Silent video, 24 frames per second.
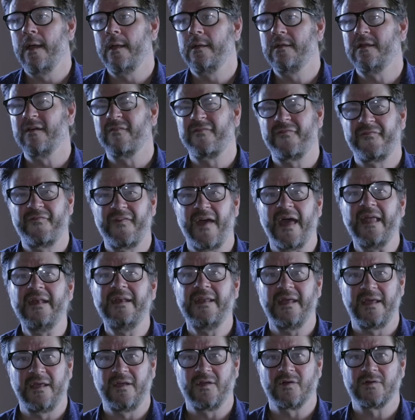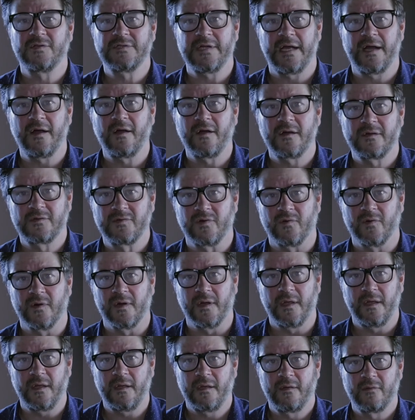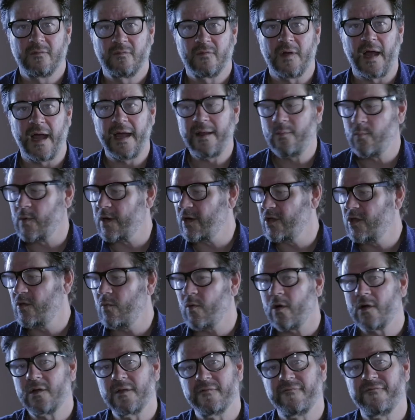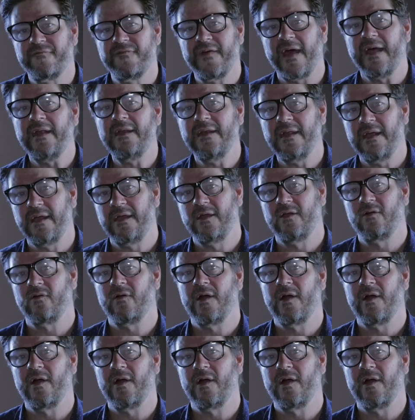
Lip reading: defending your territory, right? Where you are defending your